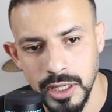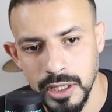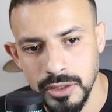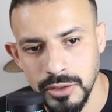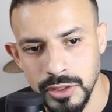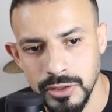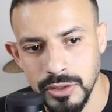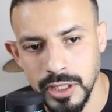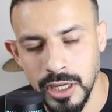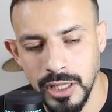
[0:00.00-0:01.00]
So this is
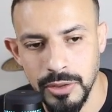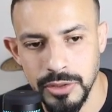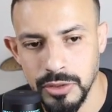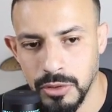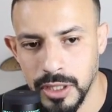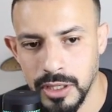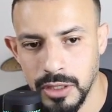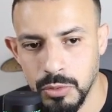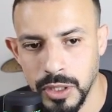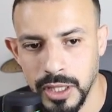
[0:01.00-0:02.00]
going to allow us to create
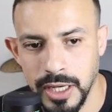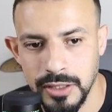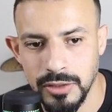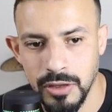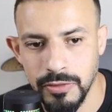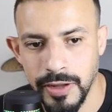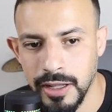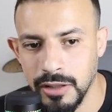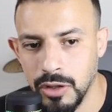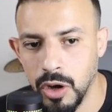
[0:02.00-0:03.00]
a really nice log
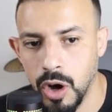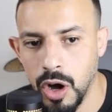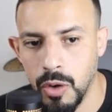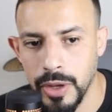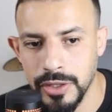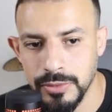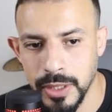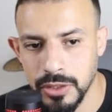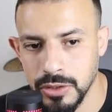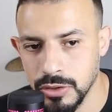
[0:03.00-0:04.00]
file. Always
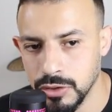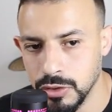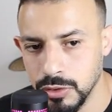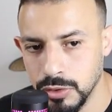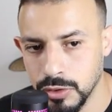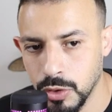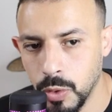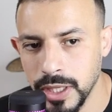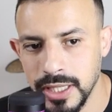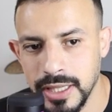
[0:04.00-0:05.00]
make sure to use
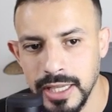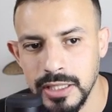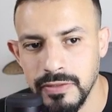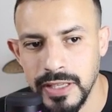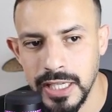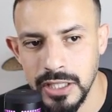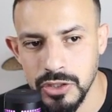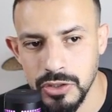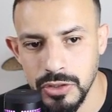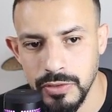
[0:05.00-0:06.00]
quit at the end of
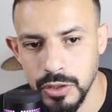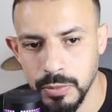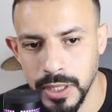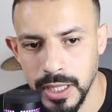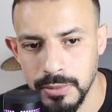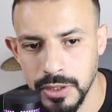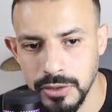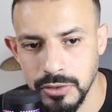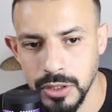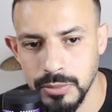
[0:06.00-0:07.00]
each of your
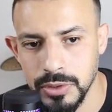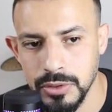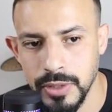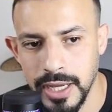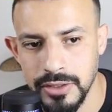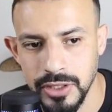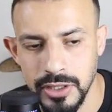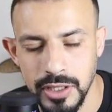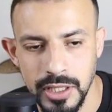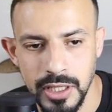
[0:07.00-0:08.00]
PDMShell script to exit
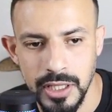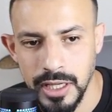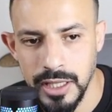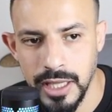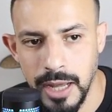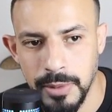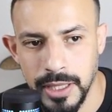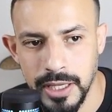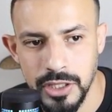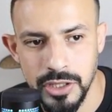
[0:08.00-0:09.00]
the
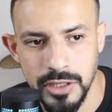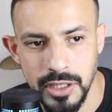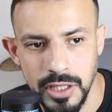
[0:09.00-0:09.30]
application.